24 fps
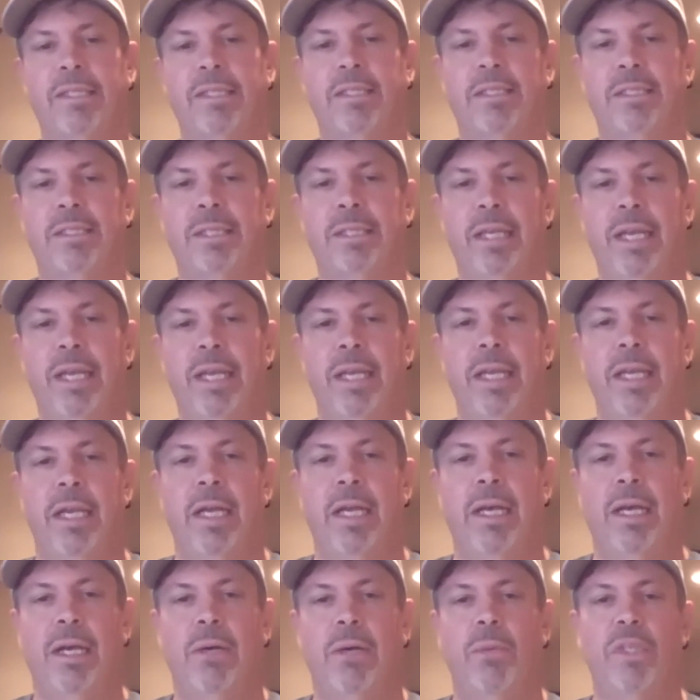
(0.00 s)

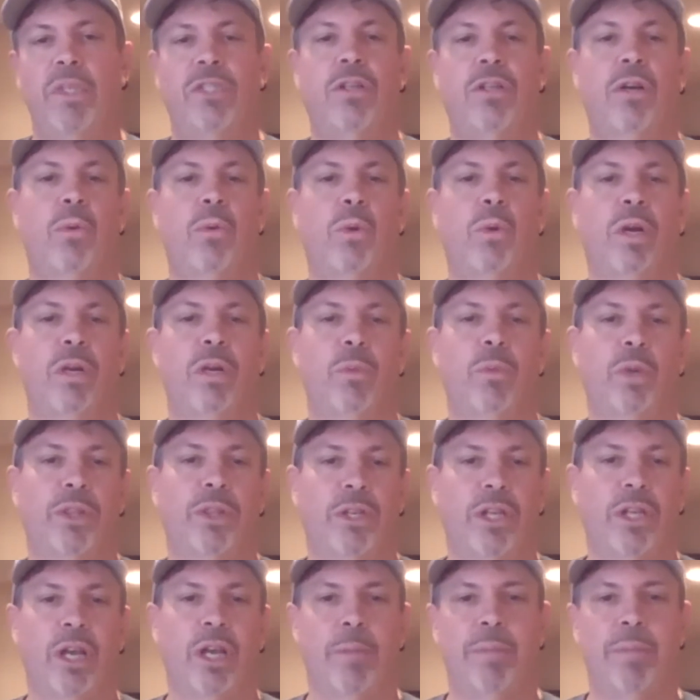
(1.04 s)
And we started working with a
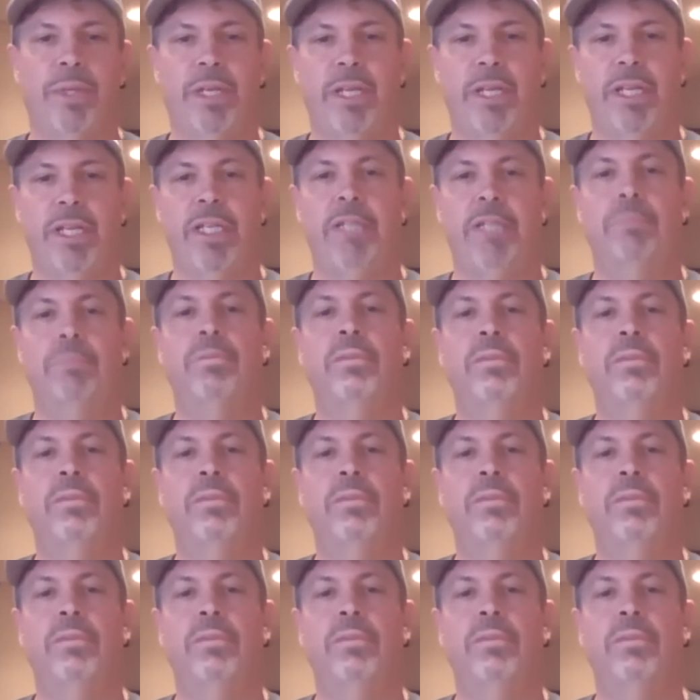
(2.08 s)
company